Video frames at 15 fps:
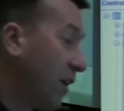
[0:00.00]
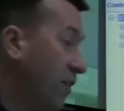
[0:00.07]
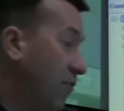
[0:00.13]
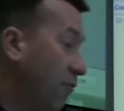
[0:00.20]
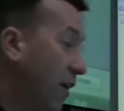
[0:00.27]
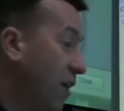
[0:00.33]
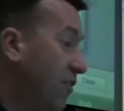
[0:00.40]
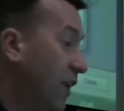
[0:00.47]
I can
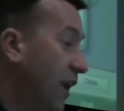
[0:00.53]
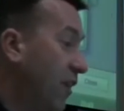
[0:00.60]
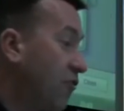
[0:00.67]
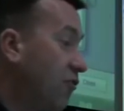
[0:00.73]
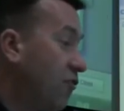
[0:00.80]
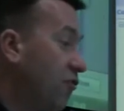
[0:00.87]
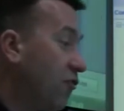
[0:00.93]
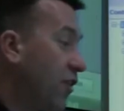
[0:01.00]
raise an
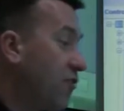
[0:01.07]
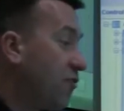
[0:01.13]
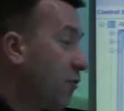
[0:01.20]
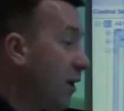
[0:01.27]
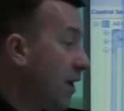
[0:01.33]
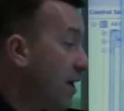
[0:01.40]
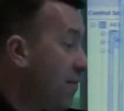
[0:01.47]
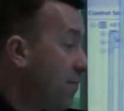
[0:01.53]
action straight
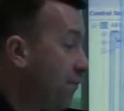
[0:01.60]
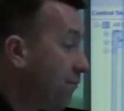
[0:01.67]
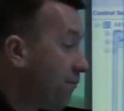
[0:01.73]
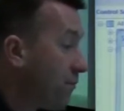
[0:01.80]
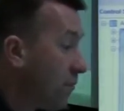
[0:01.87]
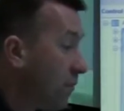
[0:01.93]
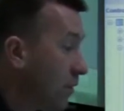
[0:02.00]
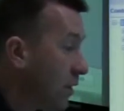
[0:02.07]
away
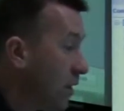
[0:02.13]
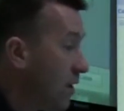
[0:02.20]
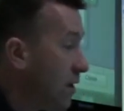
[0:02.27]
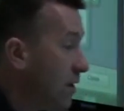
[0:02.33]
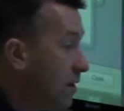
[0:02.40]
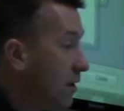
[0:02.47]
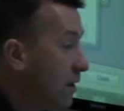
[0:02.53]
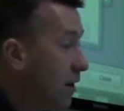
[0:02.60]

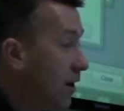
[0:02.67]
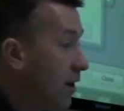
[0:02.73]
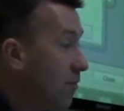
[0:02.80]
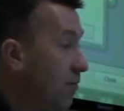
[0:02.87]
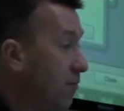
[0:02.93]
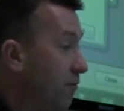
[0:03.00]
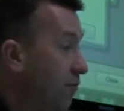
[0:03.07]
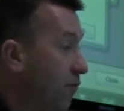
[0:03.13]

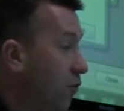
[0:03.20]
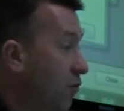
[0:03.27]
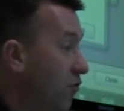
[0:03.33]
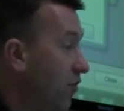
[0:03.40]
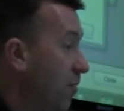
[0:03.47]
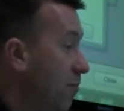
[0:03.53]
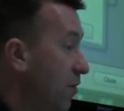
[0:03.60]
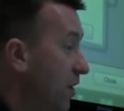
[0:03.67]
um, for
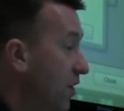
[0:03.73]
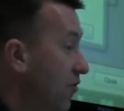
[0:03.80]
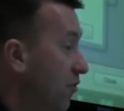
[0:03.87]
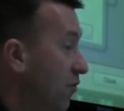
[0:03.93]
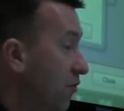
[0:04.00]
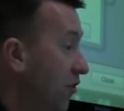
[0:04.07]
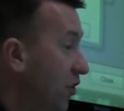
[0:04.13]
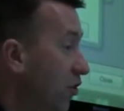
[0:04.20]
somebody
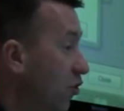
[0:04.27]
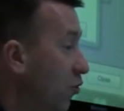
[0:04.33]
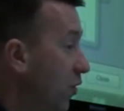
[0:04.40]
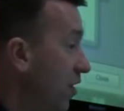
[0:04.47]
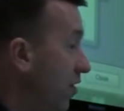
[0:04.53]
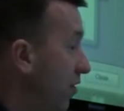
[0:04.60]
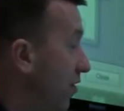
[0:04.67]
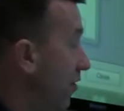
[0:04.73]
to deal
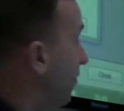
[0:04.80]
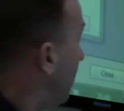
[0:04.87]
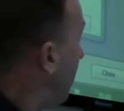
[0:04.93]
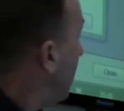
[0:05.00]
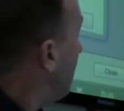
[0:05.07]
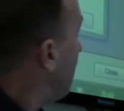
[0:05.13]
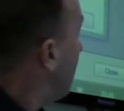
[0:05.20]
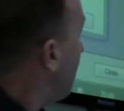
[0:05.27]
with
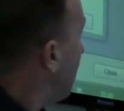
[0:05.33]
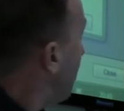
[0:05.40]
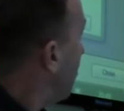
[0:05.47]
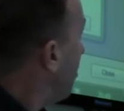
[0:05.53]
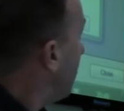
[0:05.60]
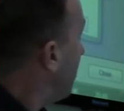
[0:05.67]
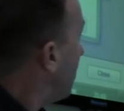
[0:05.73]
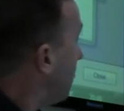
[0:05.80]
um, the
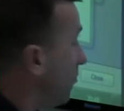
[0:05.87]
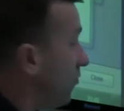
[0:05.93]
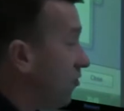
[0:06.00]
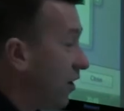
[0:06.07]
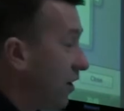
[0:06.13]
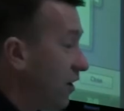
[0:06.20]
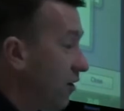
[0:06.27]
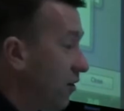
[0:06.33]
problems.
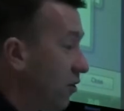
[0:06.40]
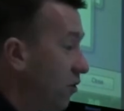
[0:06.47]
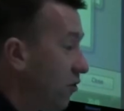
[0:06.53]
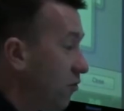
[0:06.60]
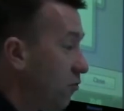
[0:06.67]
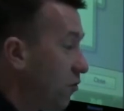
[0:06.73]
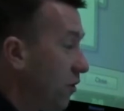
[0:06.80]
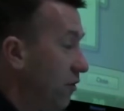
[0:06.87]
I can
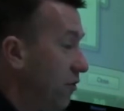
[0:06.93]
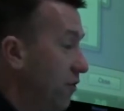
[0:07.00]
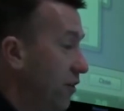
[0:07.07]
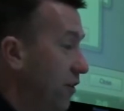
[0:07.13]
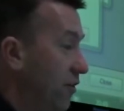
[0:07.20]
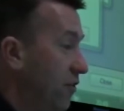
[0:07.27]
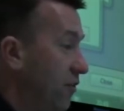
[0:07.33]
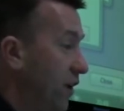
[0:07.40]
cast,
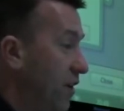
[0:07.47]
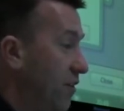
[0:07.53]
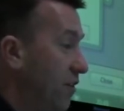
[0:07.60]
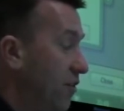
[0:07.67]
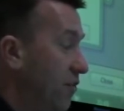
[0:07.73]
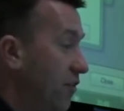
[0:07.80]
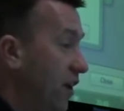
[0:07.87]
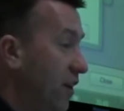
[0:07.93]
prioritise,
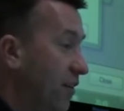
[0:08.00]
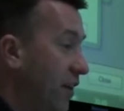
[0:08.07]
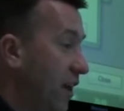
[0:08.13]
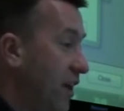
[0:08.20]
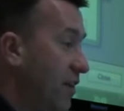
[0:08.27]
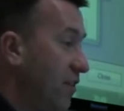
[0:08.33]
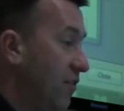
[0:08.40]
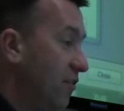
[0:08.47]
status, set
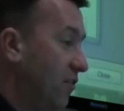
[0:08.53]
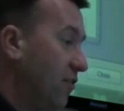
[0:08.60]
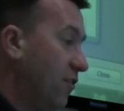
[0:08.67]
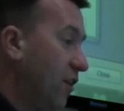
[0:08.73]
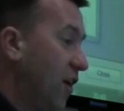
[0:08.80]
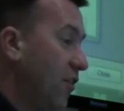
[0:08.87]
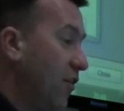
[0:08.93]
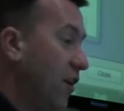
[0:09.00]
dates,
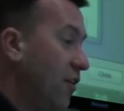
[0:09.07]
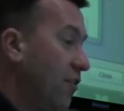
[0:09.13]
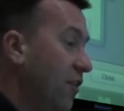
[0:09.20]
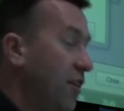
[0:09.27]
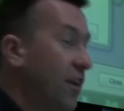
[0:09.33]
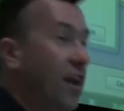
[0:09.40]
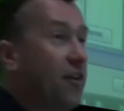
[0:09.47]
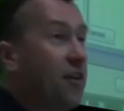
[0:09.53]
sign an owner,
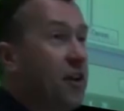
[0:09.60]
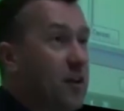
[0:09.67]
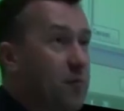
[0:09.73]
they get an